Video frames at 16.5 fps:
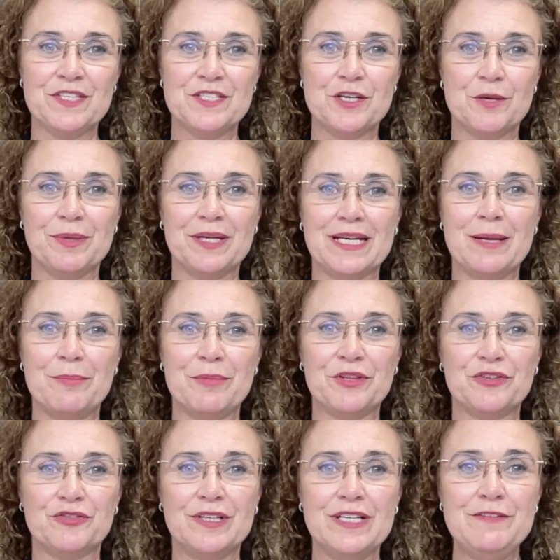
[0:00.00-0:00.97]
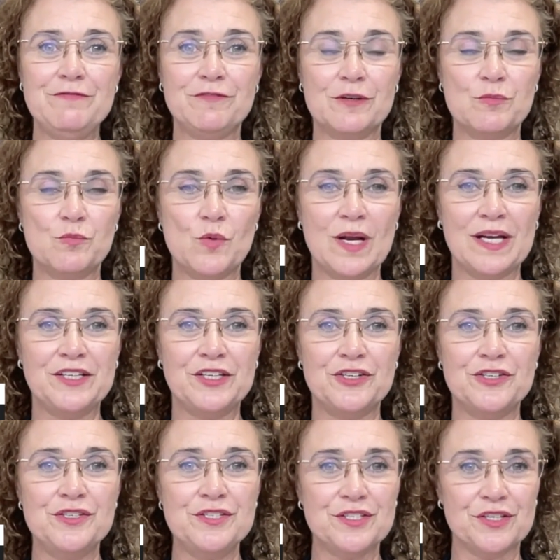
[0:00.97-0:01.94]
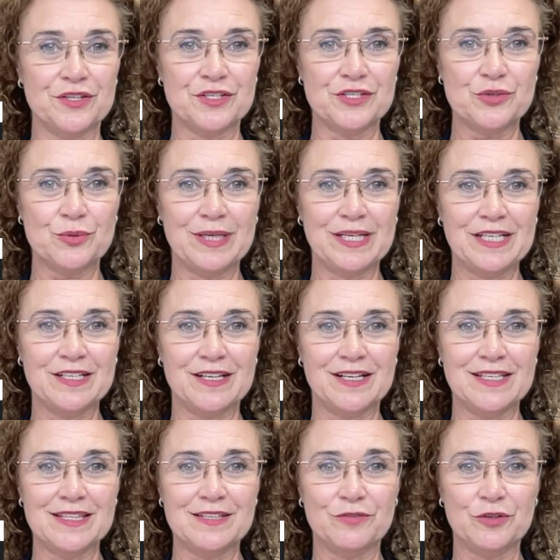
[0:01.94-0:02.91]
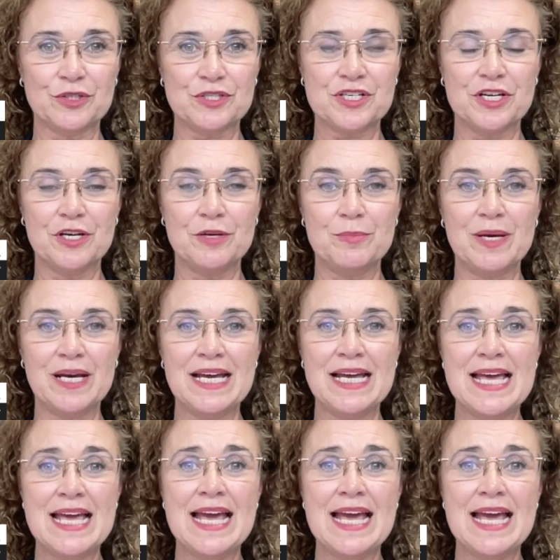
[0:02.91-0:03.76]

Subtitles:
Topic number three from One News on the 29th of October,